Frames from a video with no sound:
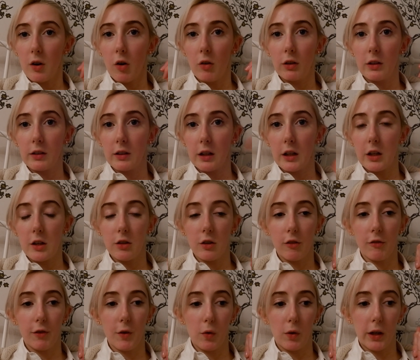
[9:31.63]
Honestly, you
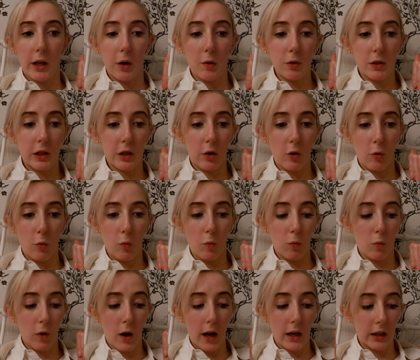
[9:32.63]
don't feel guilty
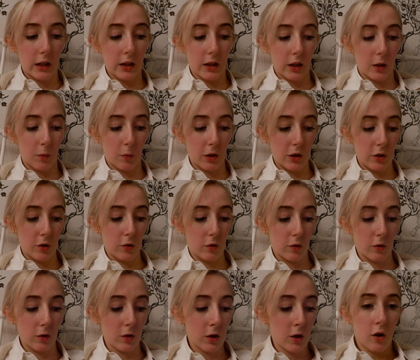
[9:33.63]
or anything when
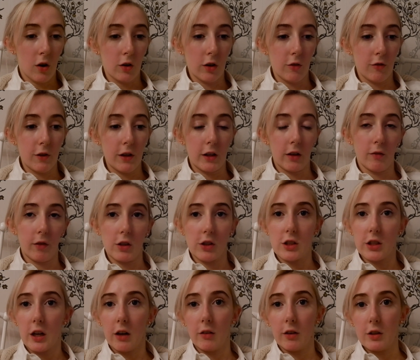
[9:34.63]
you're on a vegan
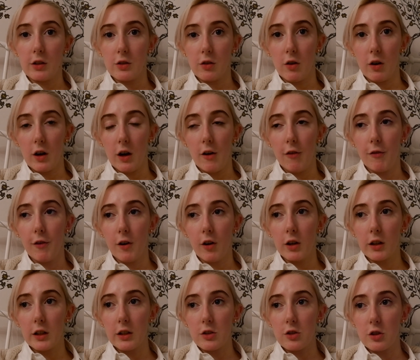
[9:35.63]
vegetarian diet. I feel
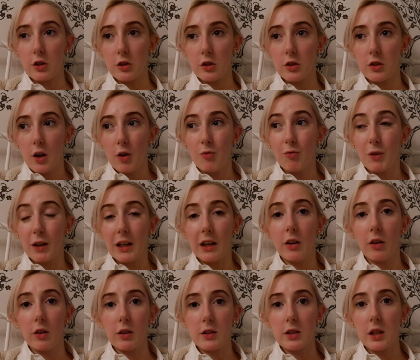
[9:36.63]
like it's just a really
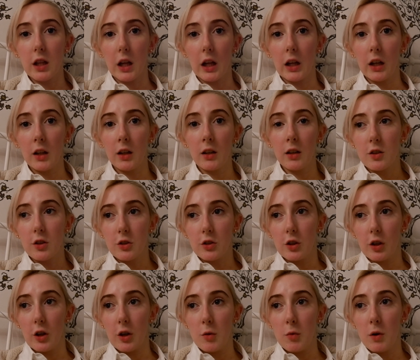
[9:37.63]
nice thing to
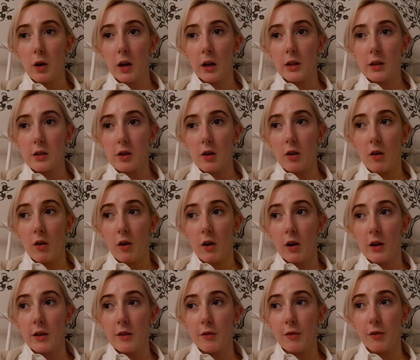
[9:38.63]
do, and
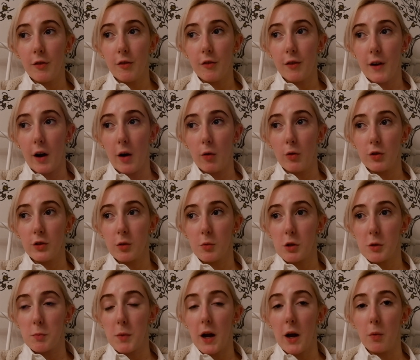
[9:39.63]
I've felt so
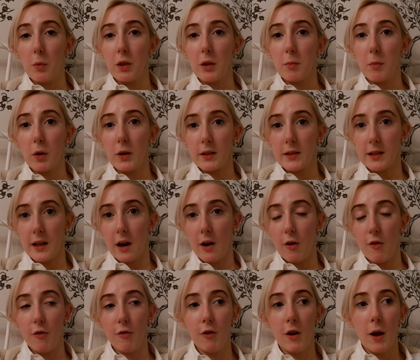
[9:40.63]
much better within
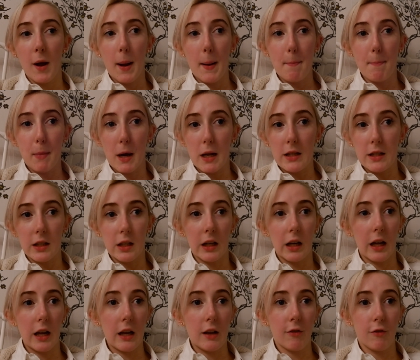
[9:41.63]
myself,
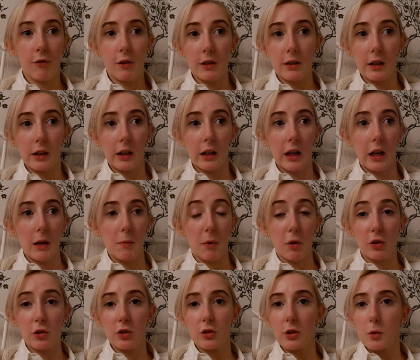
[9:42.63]
mentally, physically.
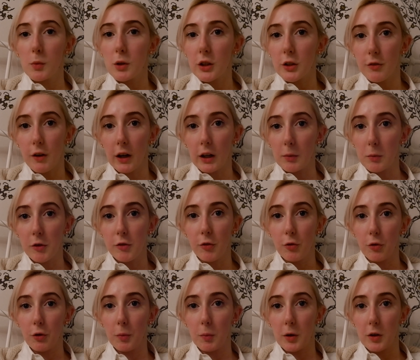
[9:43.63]
My stomach's thanked me
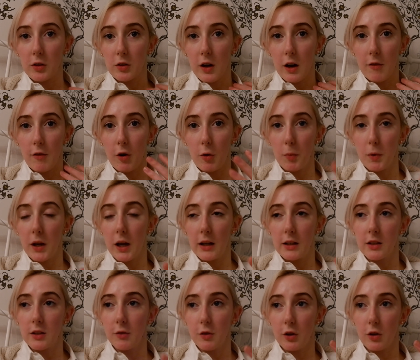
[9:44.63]
for it because I have
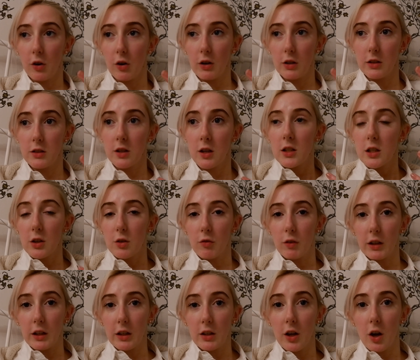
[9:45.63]
IBS, if you guys didn't
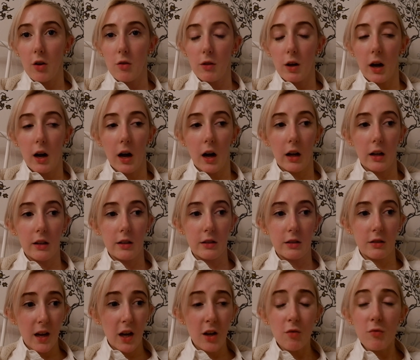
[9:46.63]
already know that.
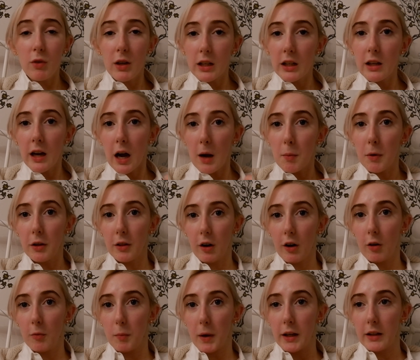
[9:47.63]
And I'm really happy that
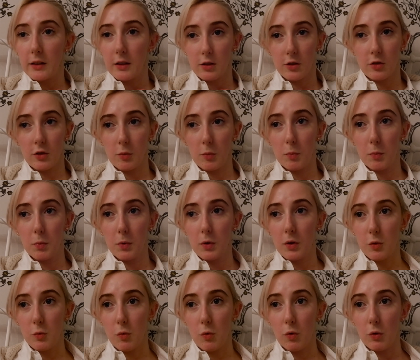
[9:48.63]
I've made this jump
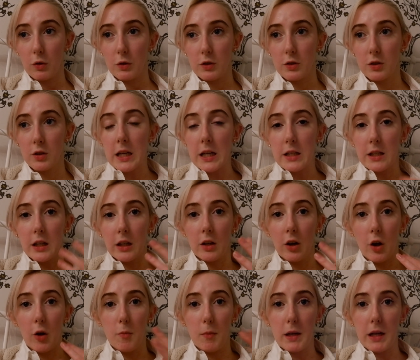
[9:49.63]
towards eating
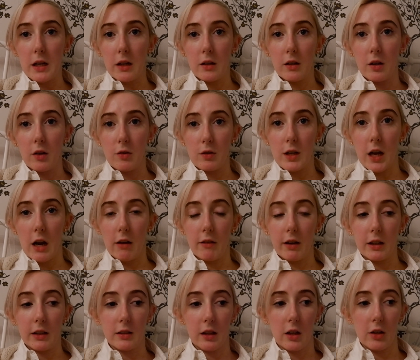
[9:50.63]
no meat and no dairy,
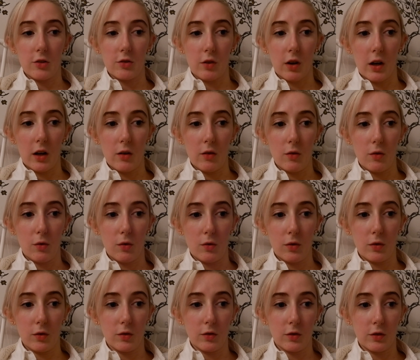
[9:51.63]
etc.,
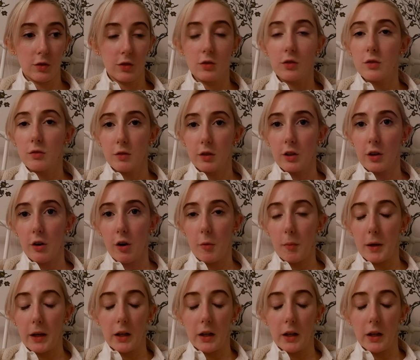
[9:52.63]
or you know what I